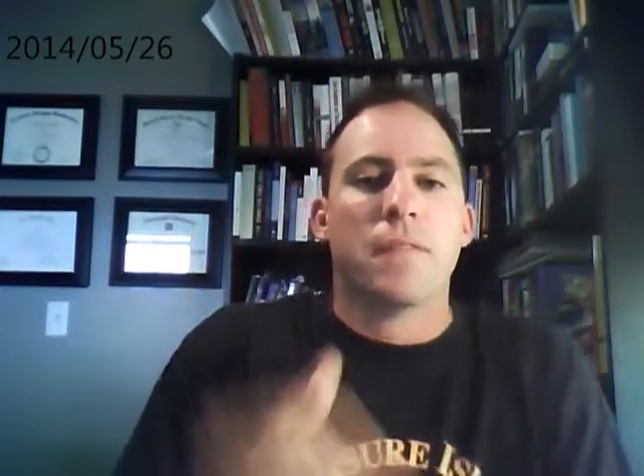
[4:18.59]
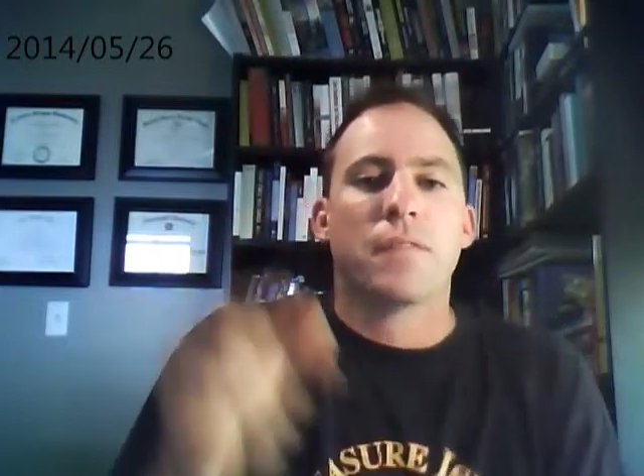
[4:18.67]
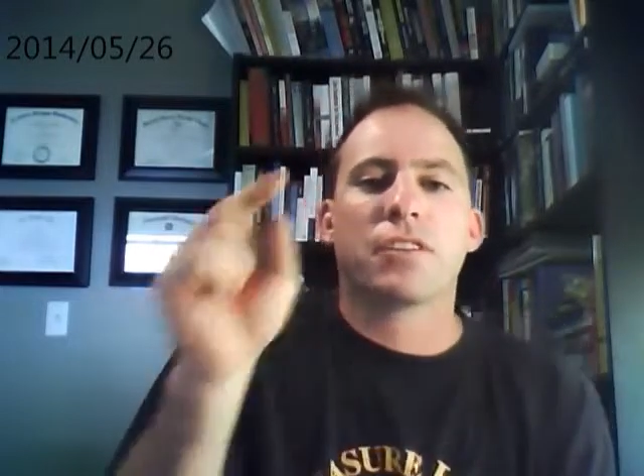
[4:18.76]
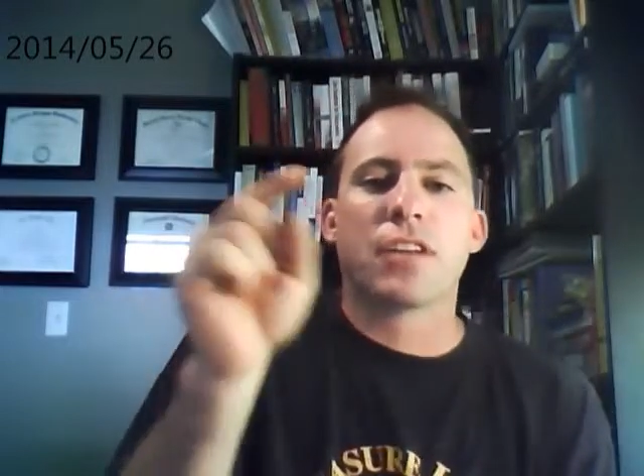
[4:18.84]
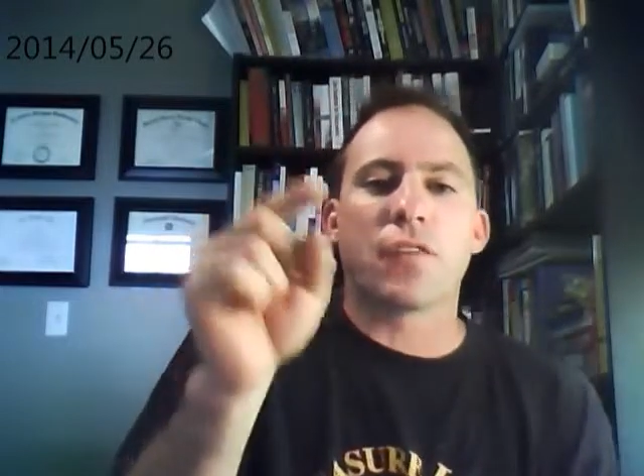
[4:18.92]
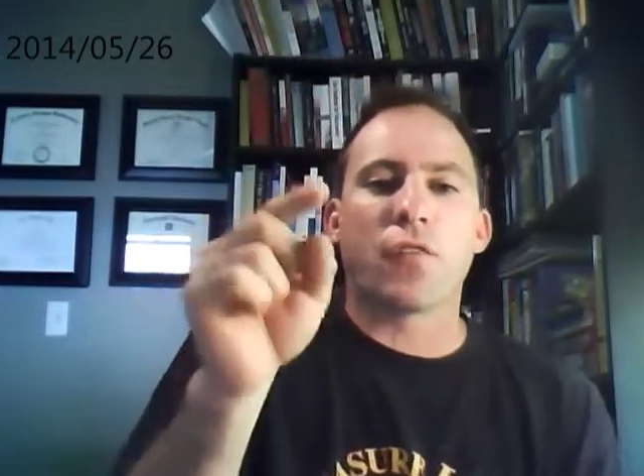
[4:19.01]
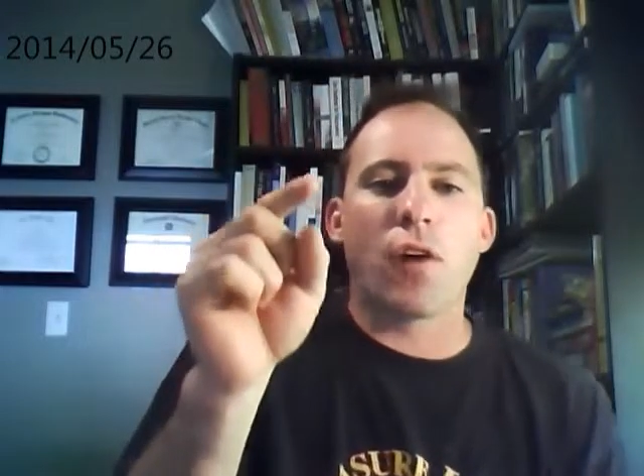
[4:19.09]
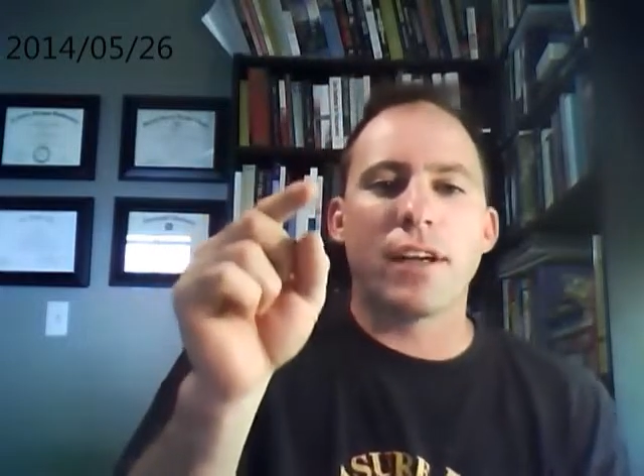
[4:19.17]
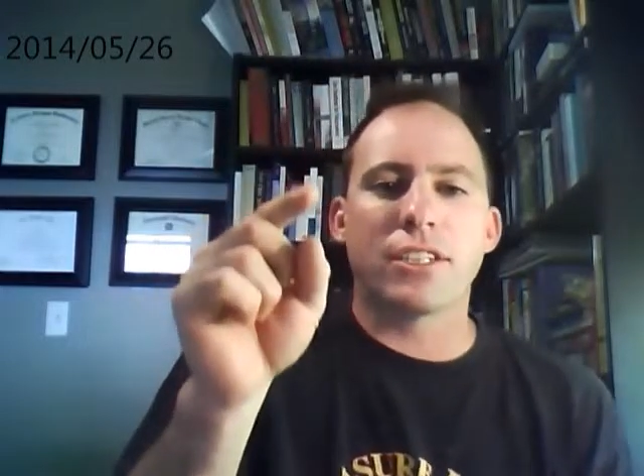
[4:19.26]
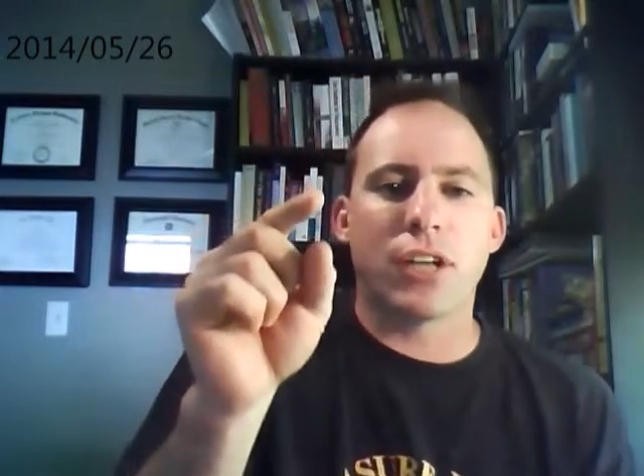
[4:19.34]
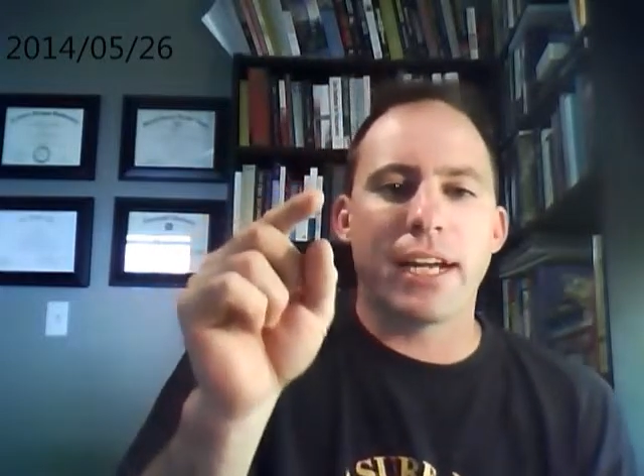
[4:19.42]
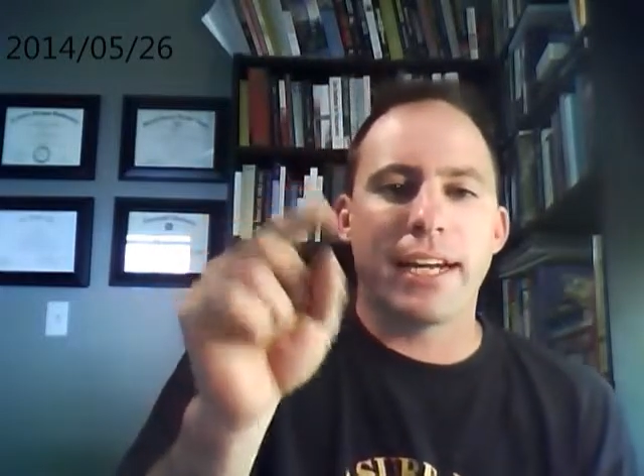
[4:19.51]
the
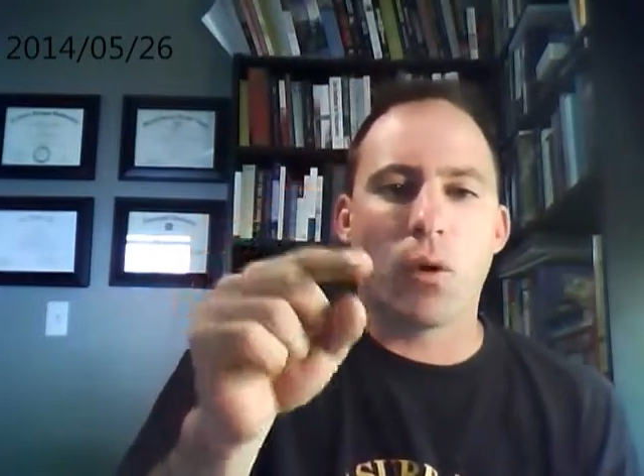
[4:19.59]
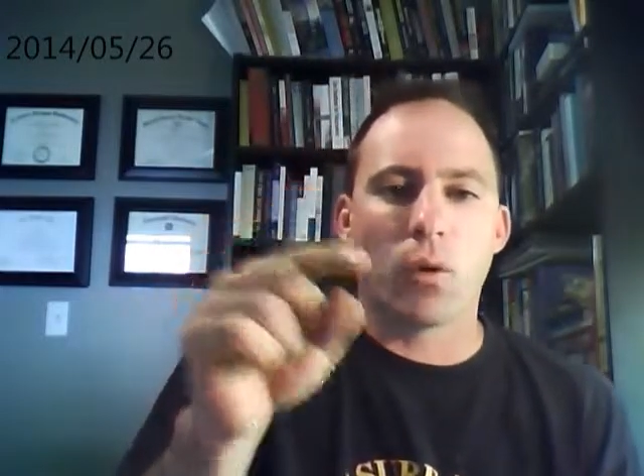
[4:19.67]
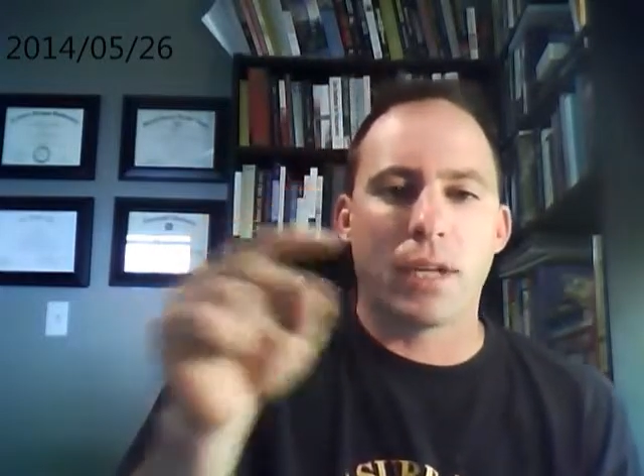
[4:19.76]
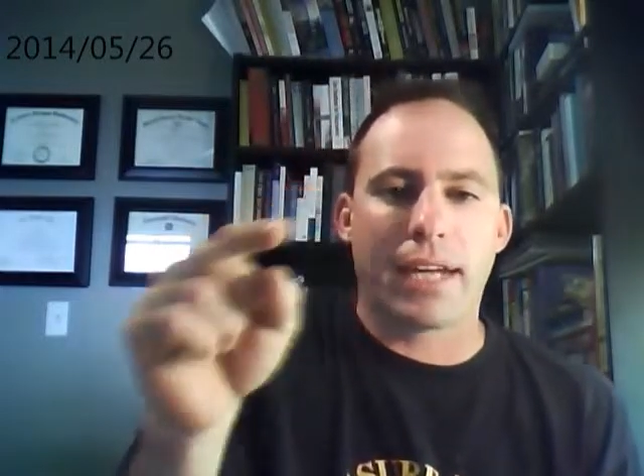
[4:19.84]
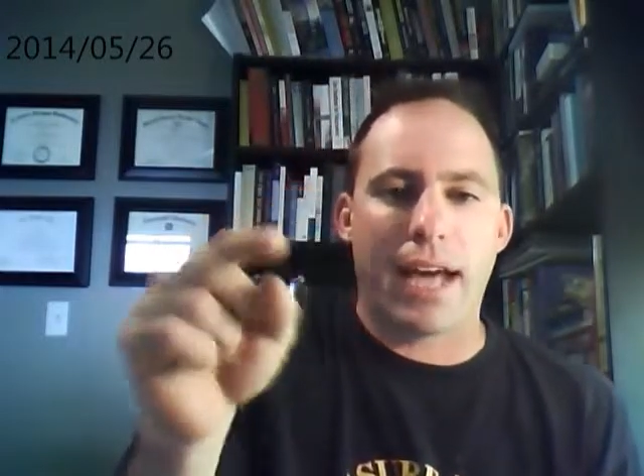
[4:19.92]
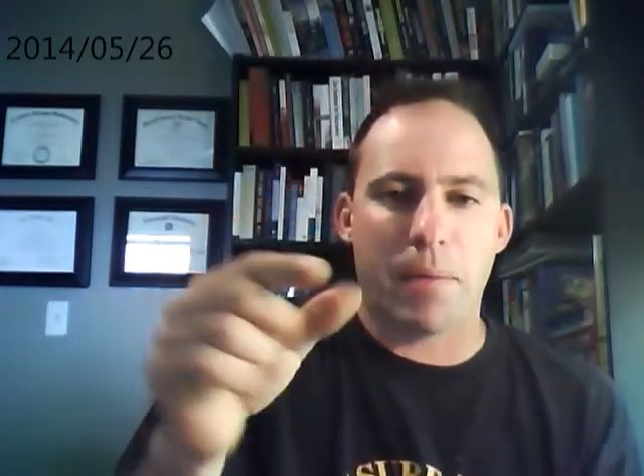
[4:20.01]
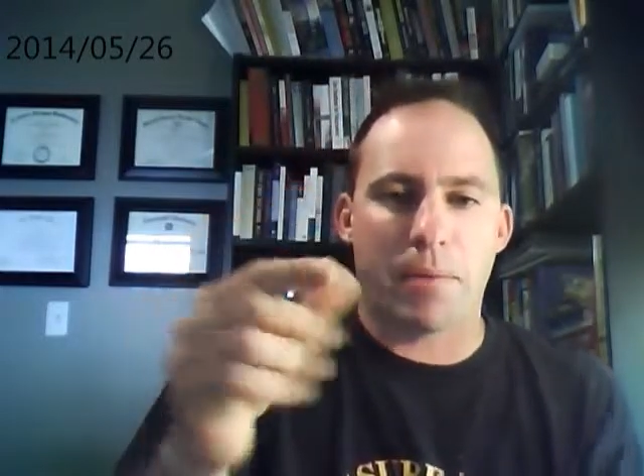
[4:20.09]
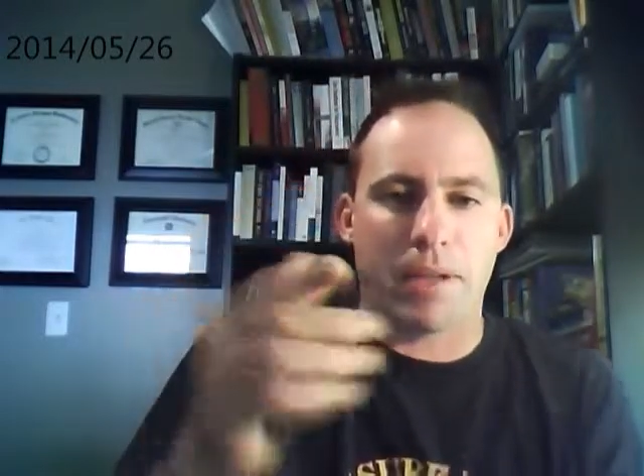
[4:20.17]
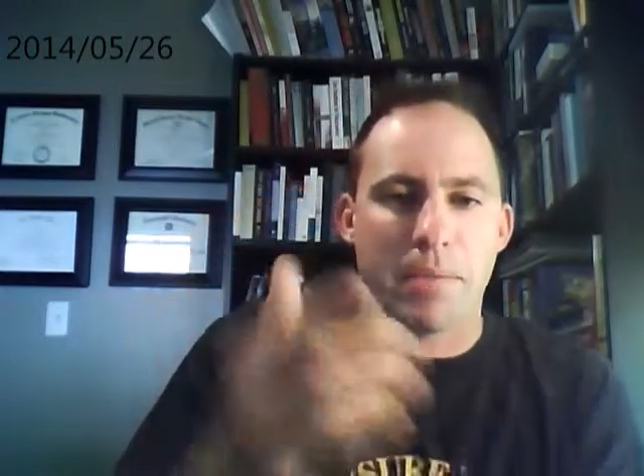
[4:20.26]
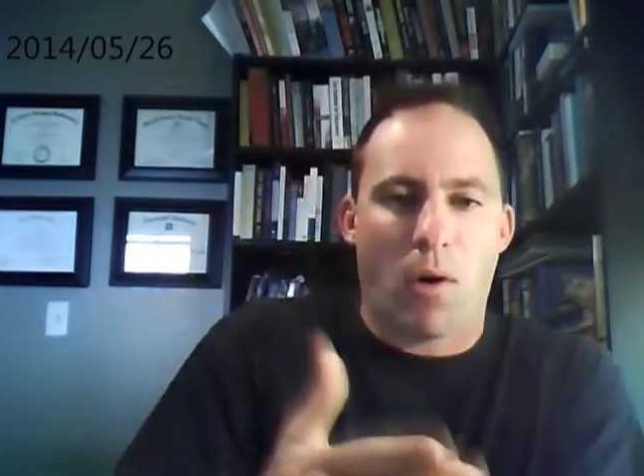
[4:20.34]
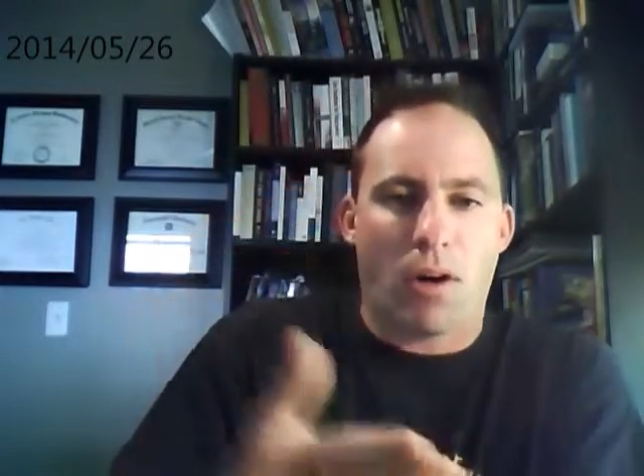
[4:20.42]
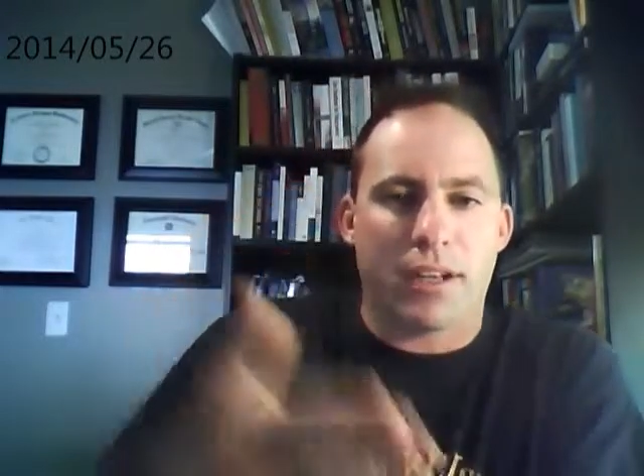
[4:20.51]
differentiated
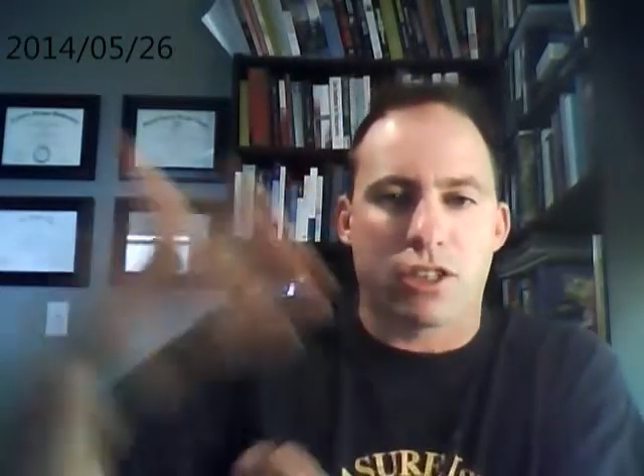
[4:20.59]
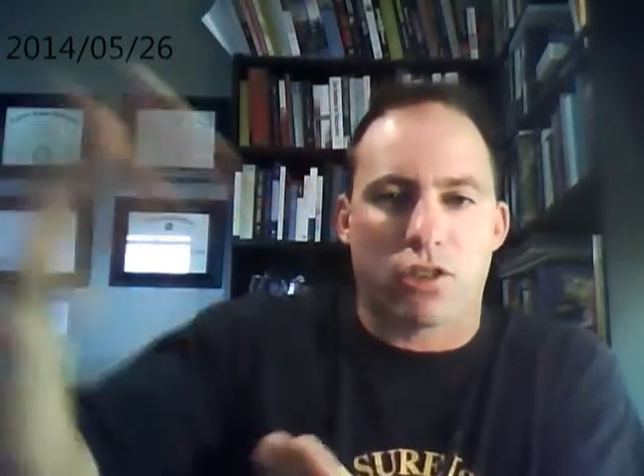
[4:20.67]
oligopoly market